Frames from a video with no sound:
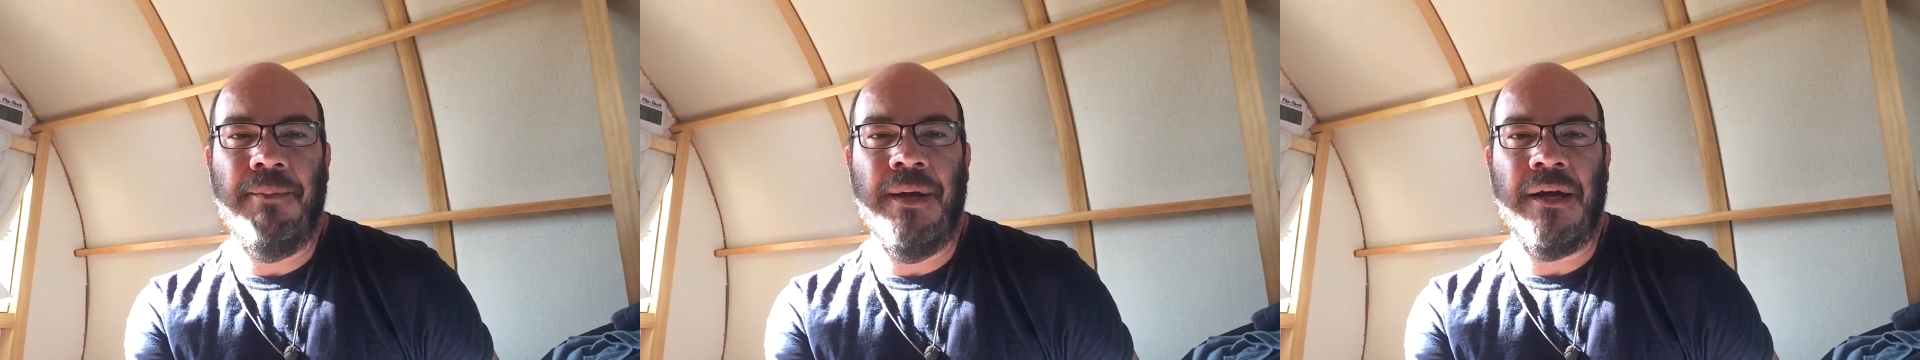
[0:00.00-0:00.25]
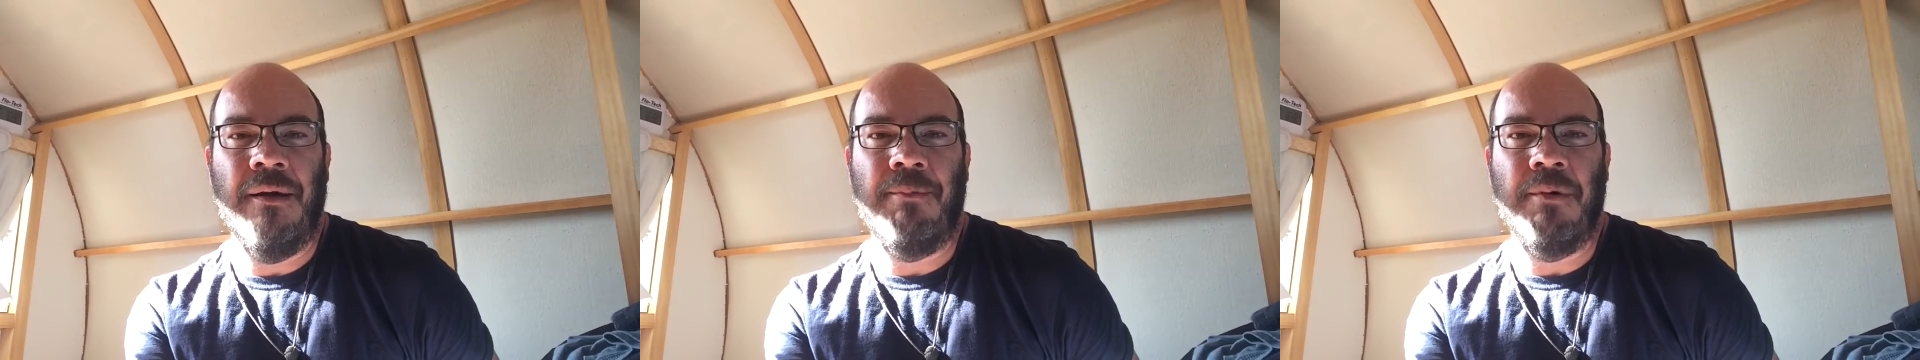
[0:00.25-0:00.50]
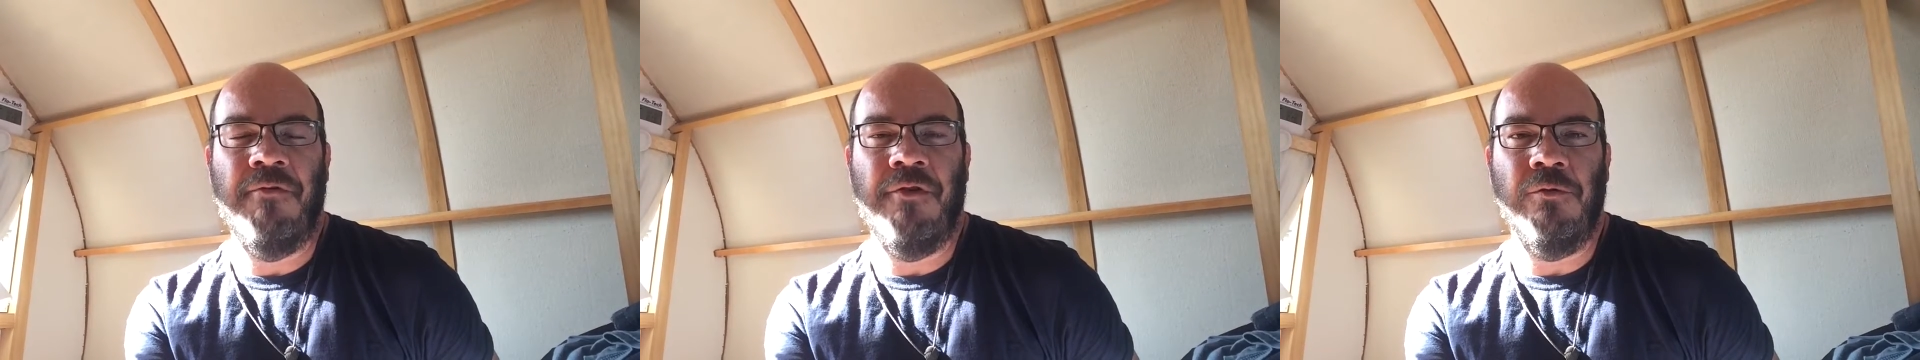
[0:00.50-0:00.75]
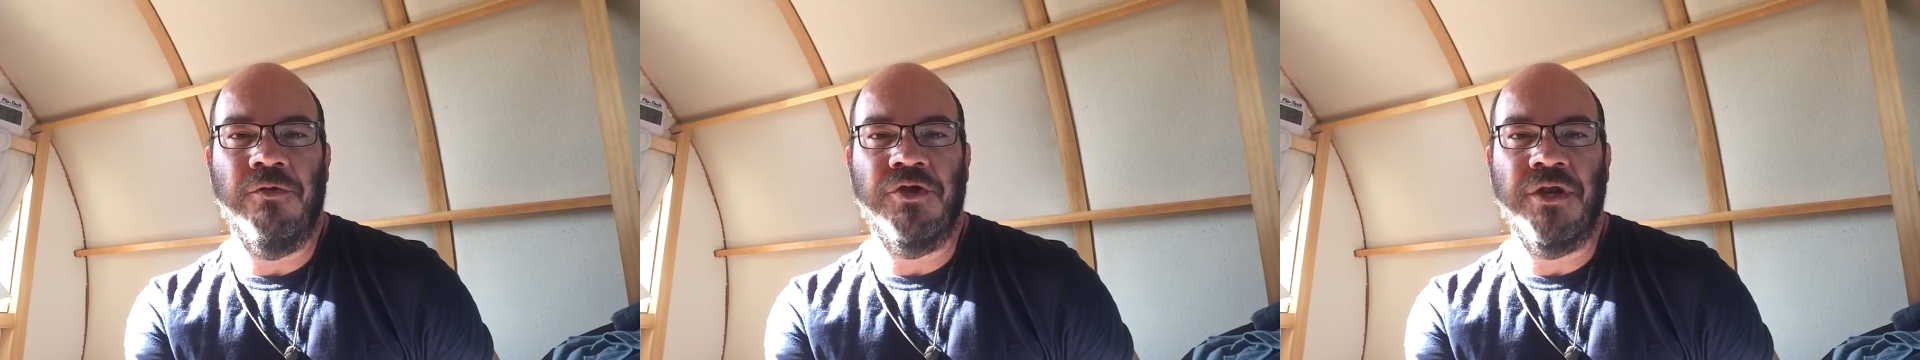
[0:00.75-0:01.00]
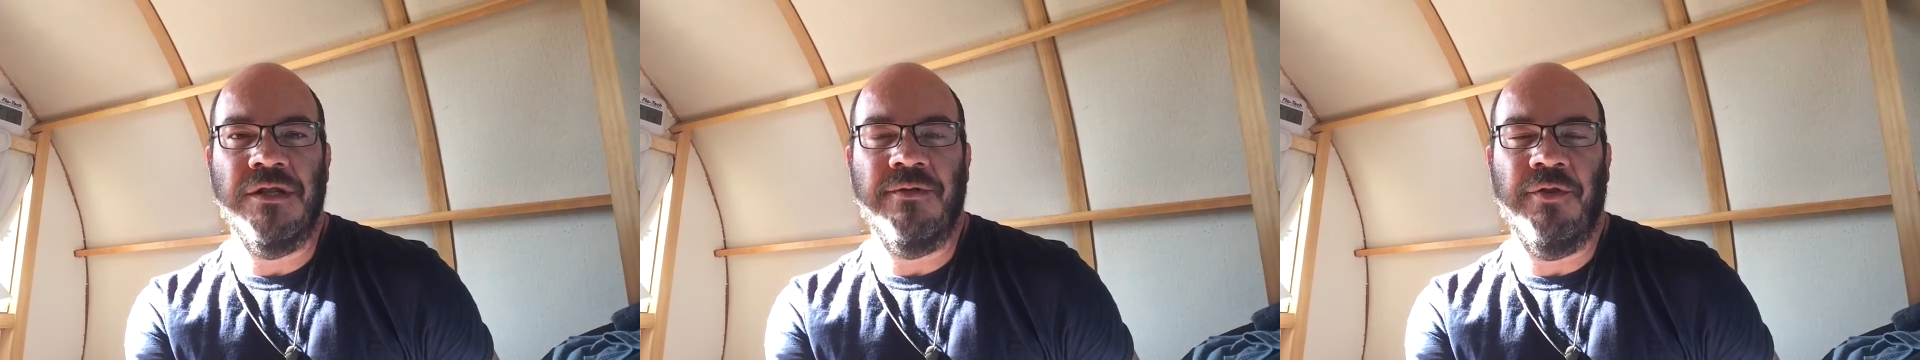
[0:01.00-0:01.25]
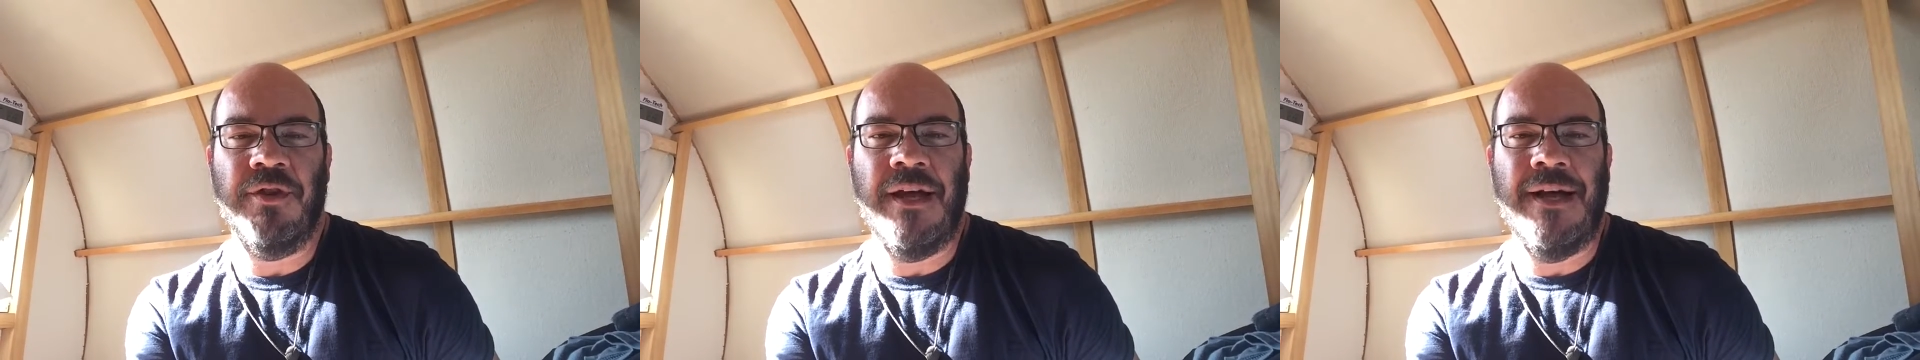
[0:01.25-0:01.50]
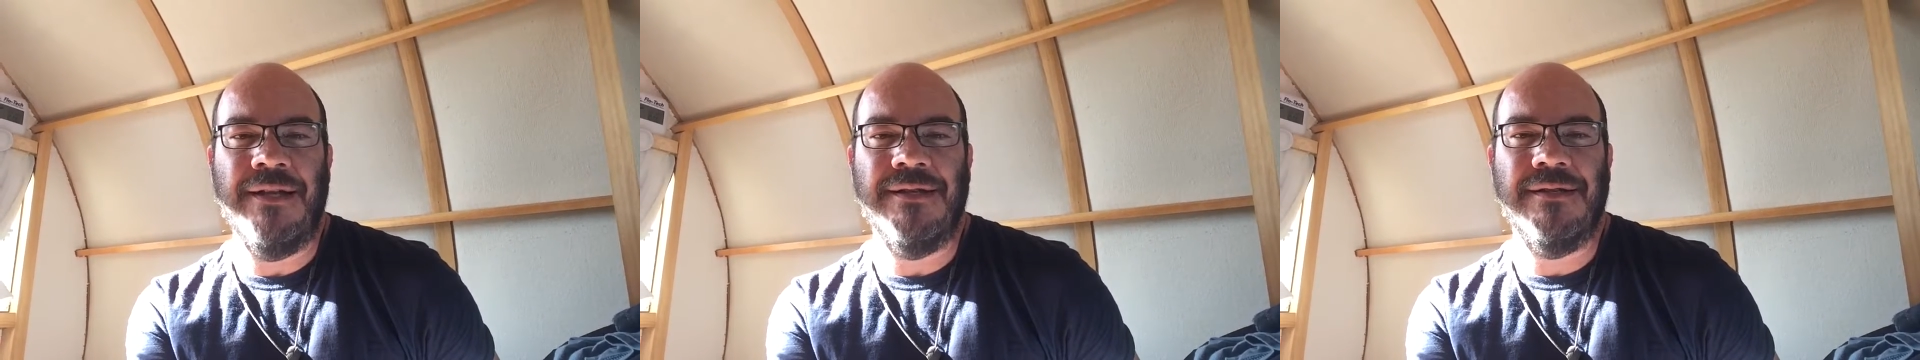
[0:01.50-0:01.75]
pick up a phone just for that,